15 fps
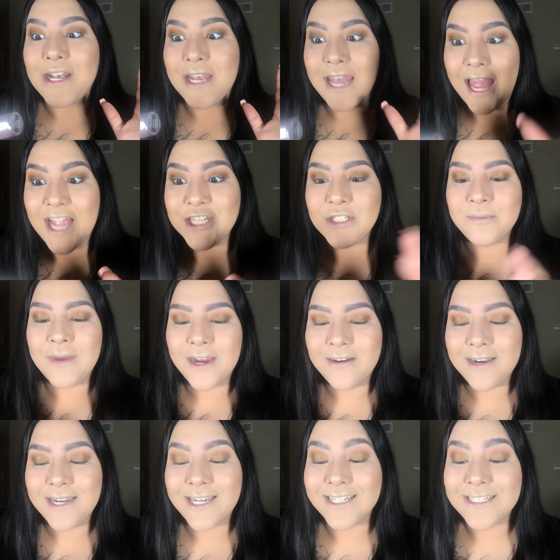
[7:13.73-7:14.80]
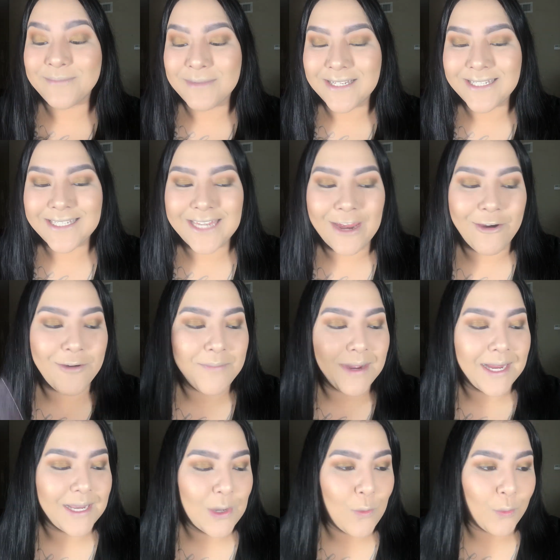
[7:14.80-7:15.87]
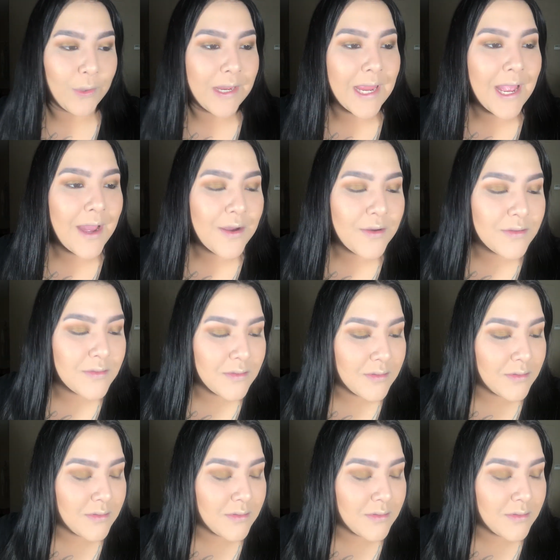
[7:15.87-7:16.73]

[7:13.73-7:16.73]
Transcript: Lash Paradise Mascara by L'Oreal.